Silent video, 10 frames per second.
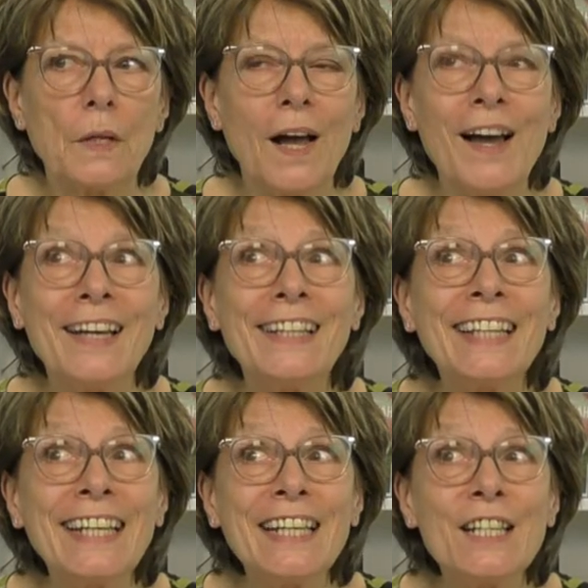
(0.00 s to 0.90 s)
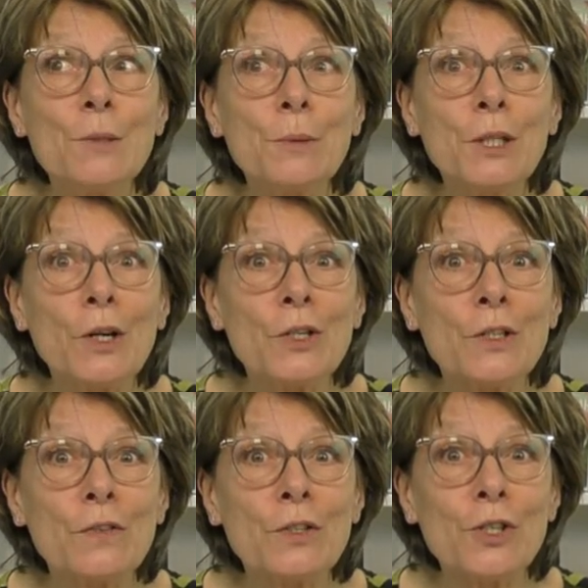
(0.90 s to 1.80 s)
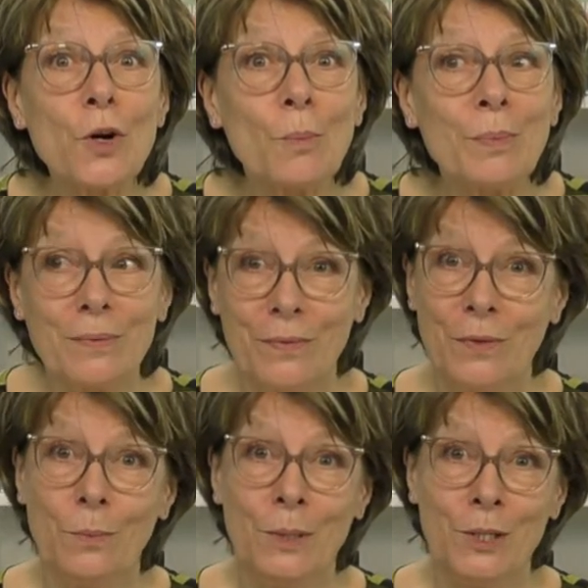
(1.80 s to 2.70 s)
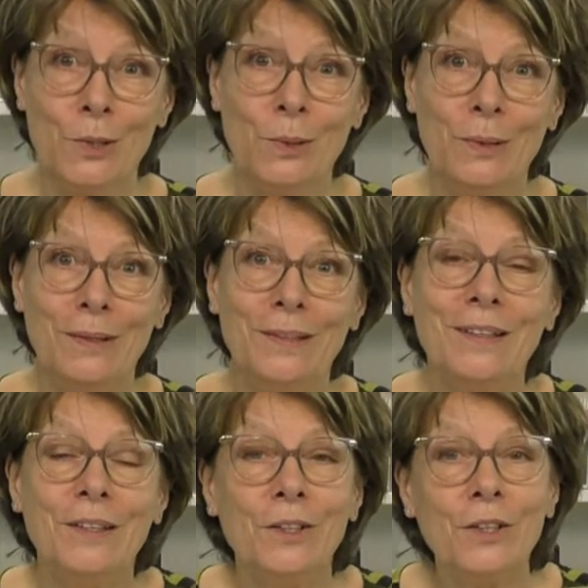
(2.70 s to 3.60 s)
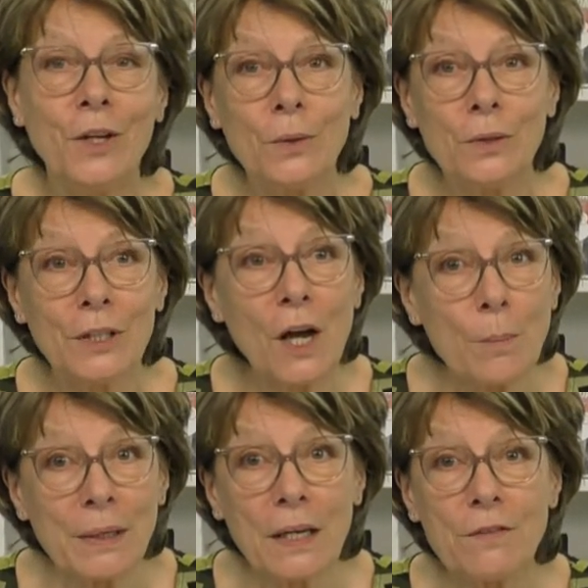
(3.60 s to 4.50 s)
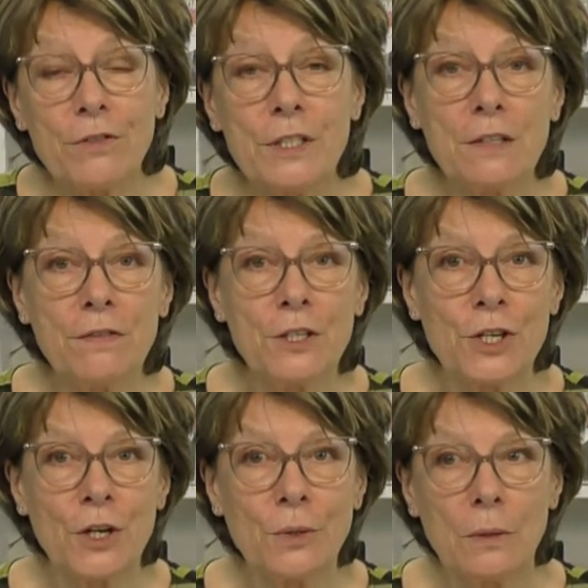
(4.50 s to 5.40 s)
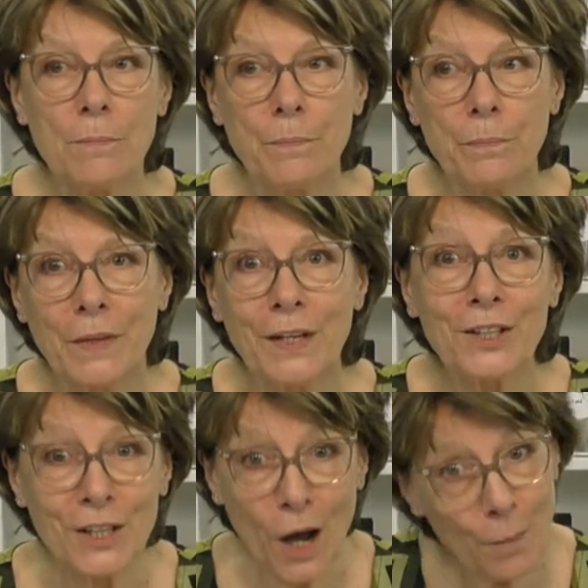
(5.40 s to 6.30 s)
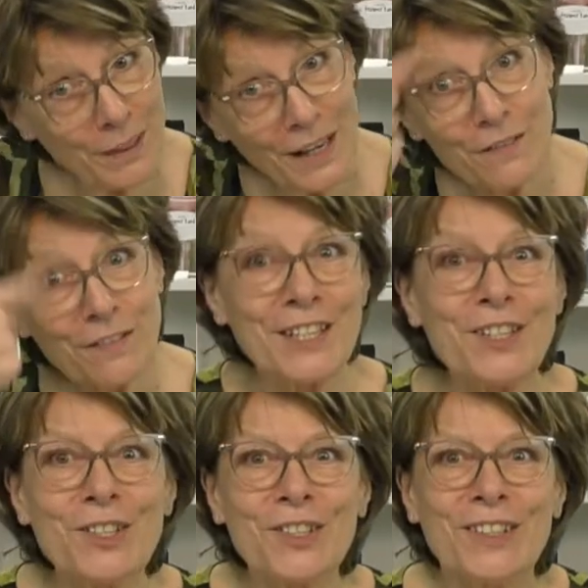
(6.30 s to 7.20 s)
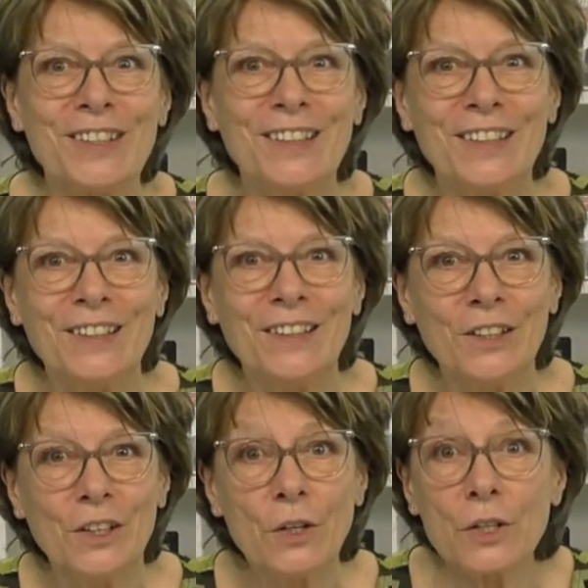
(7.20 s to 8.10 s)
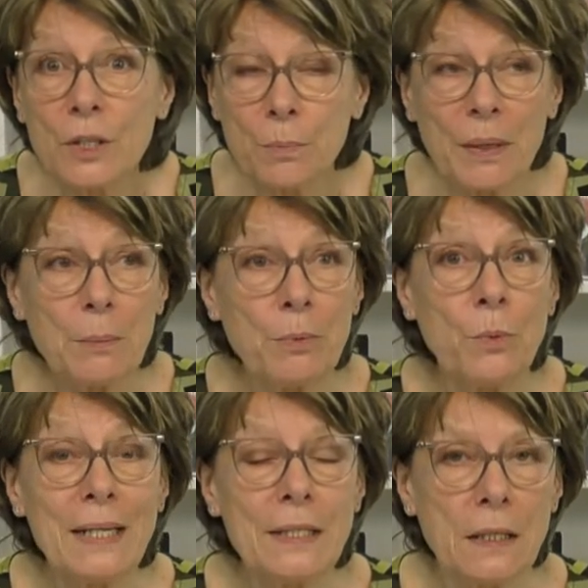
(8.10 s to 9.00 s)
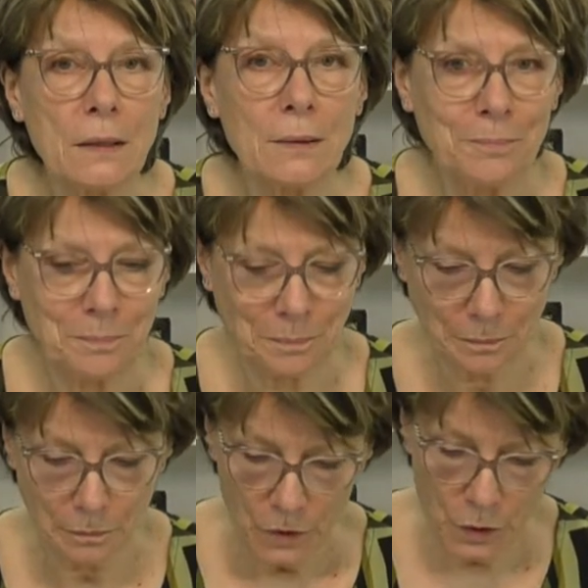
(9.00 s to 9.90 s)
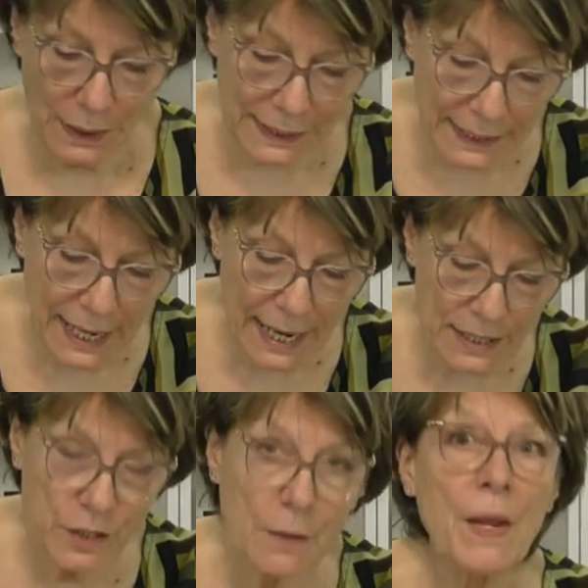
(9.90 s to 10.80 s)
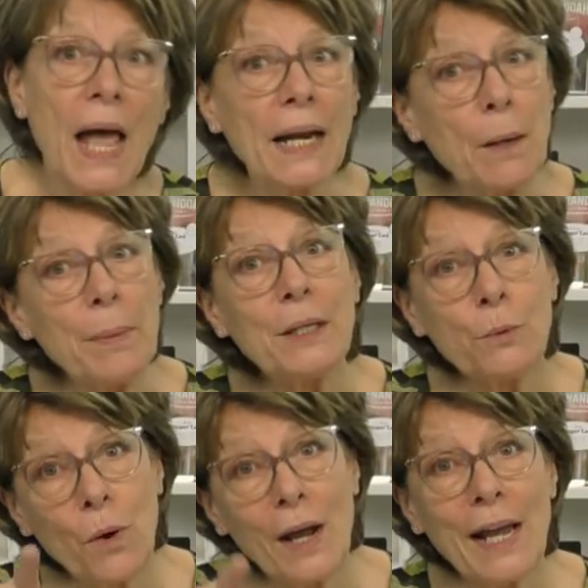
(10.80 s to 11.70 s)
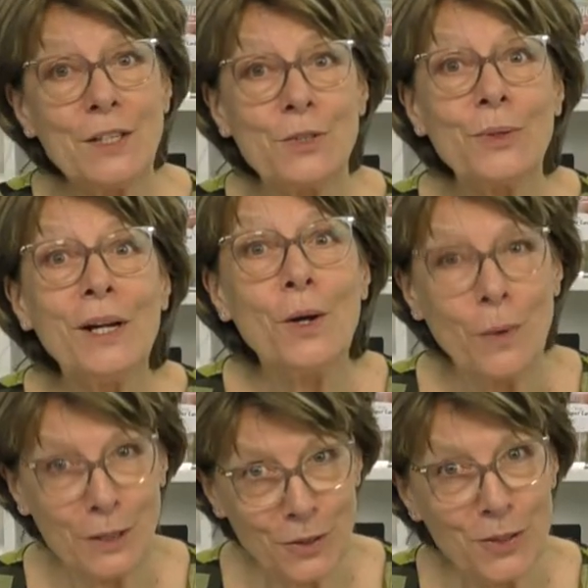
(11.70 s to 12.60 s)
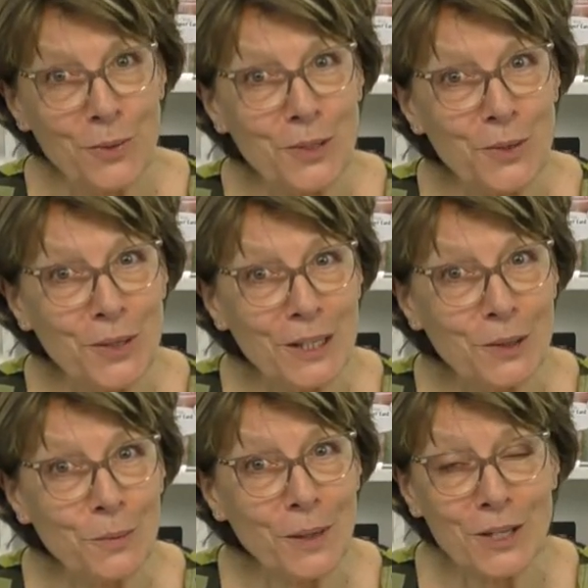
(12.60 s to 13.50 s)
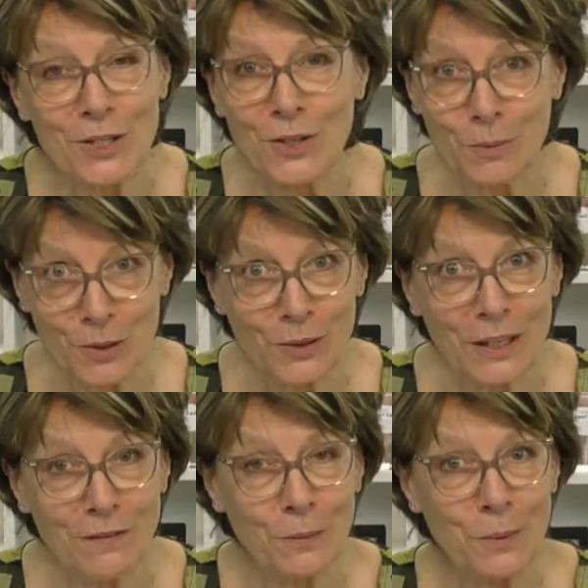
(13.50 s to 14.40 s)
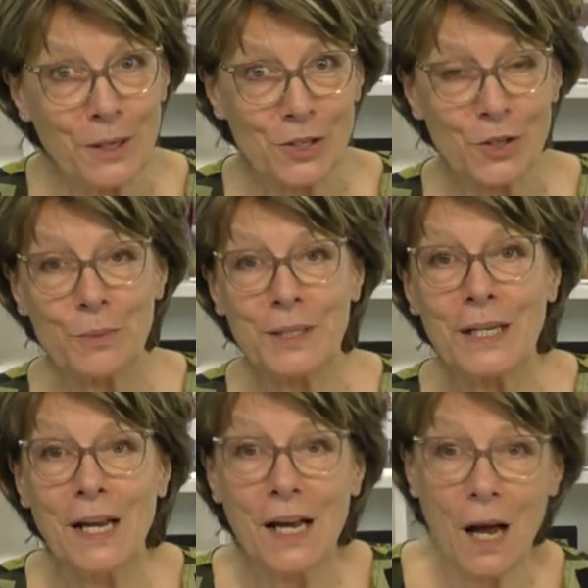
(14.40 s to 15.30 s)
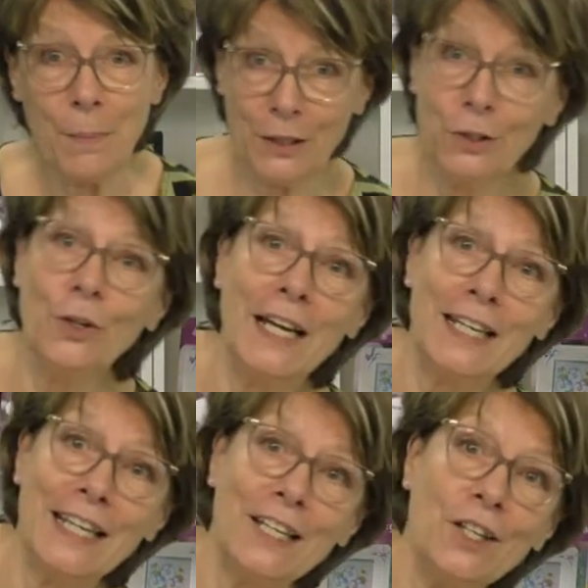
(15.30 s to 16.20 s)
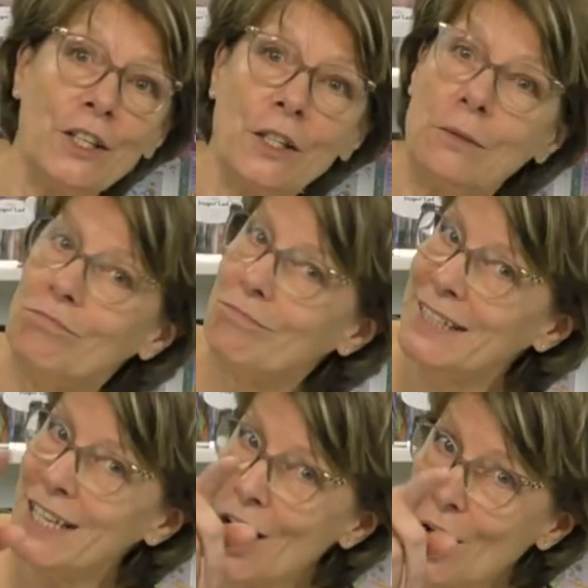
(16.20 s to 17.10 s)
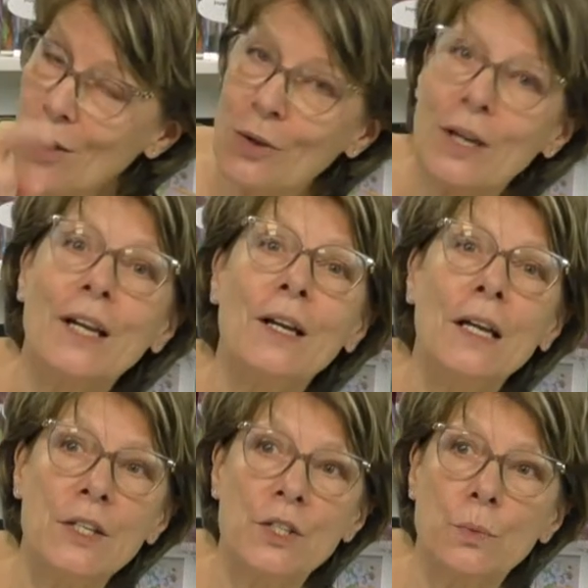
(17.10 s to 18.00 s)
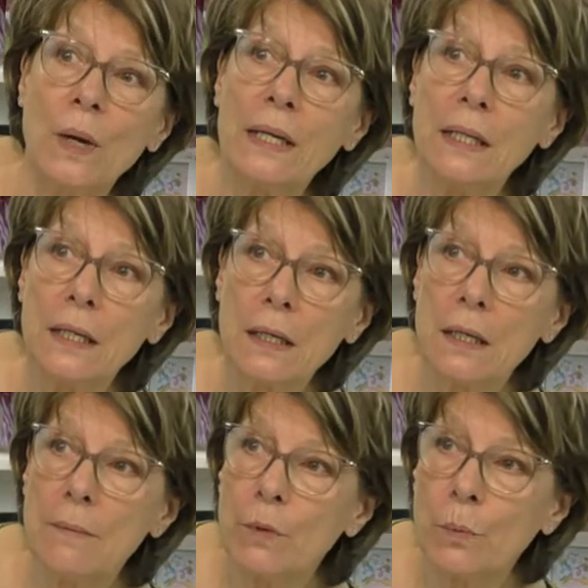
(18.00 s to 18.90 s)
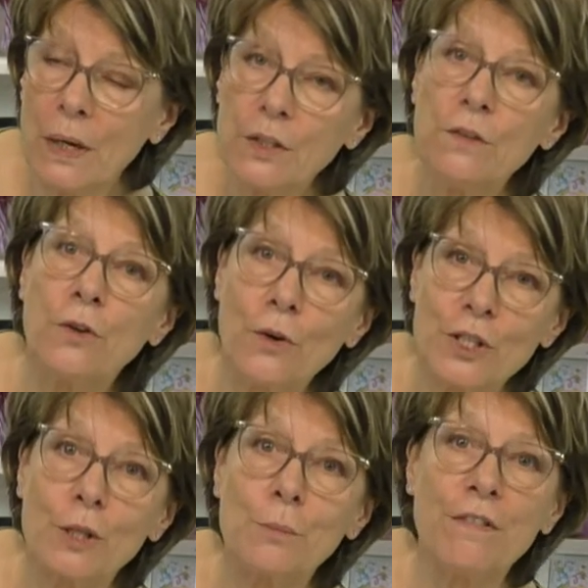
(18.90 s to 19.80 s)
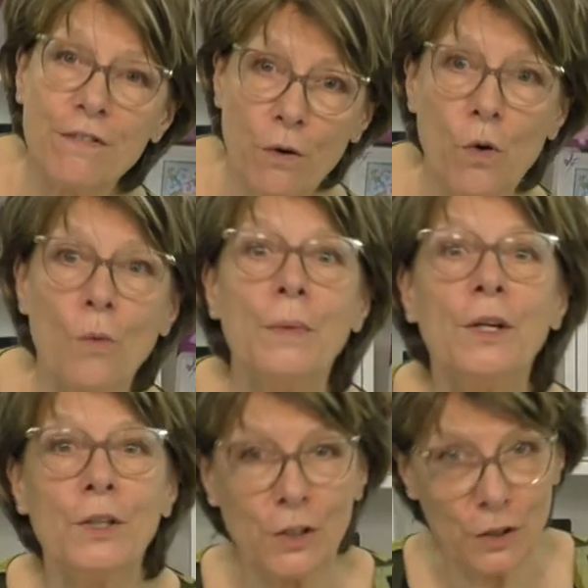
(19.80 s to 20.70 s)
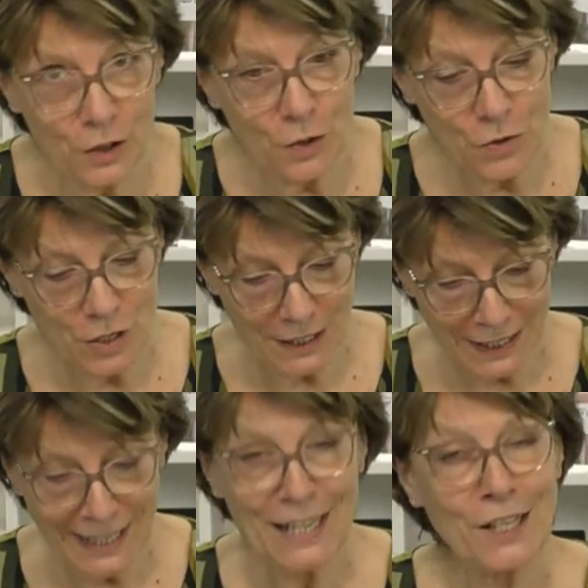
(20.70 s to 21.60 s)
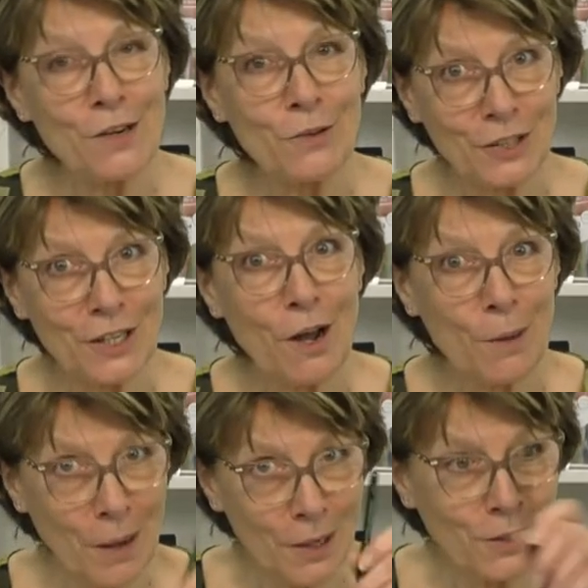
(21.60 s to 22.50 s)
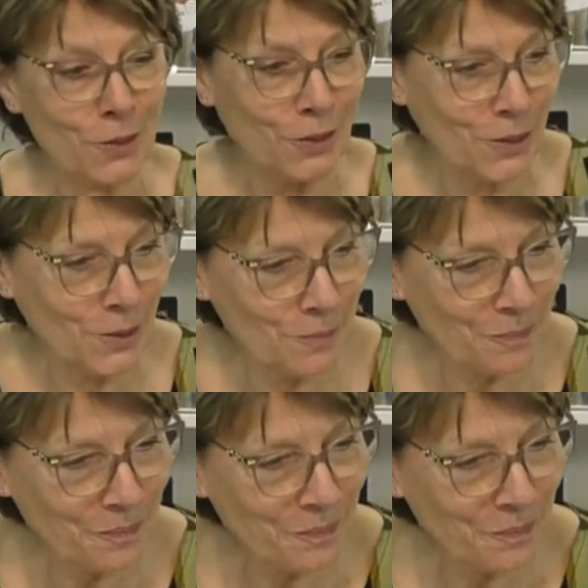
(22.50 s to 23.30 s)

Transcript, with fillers: I think it's because of the job that we do. You know, you can't be late for a TV show. You can't be late for this, you know, because there's people waiting. So I guess, and I bet you what, Hazel, when you're doing your little workshops, your lovely workshops, I bet you're not late then, are you? No. It's when the, when you've got to perform, you usually get there on time. I know you do.